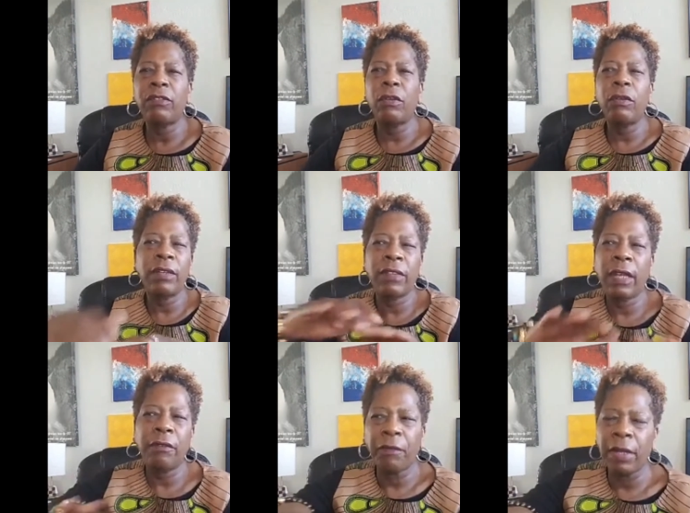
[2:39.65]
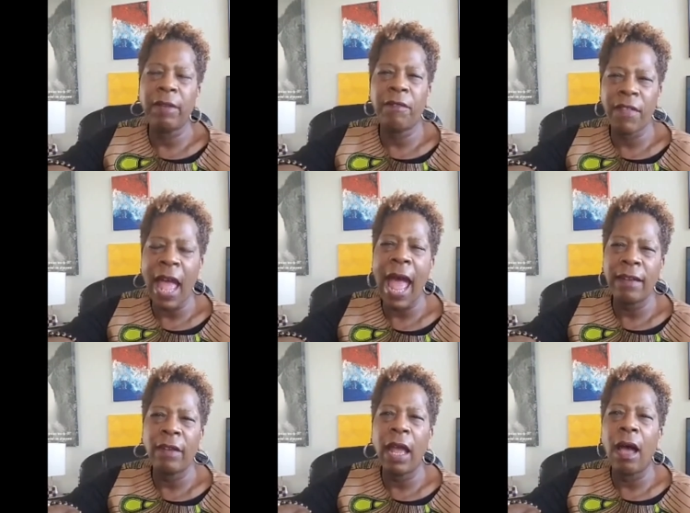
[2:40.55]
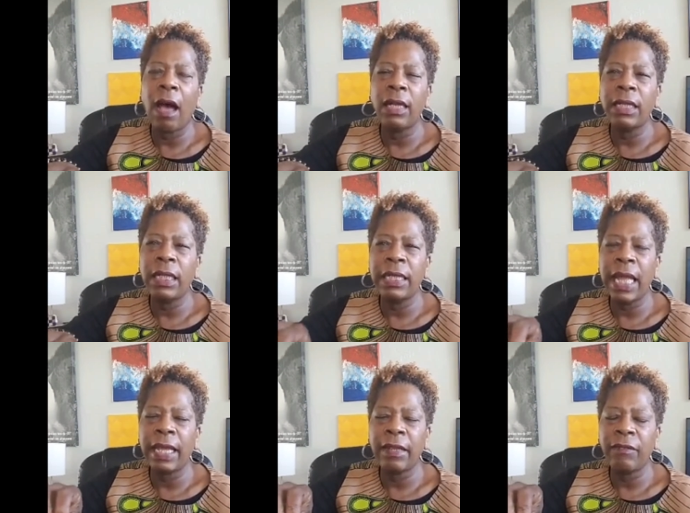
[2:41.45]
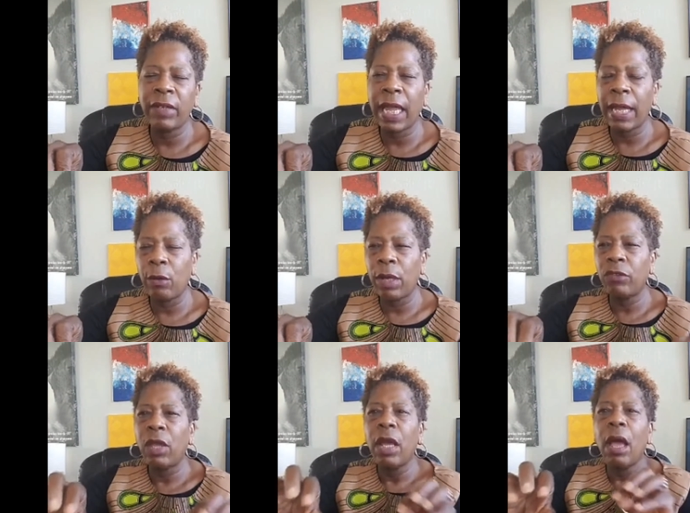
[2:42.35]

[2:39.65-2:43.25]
So let's get rid of that uh, negative language.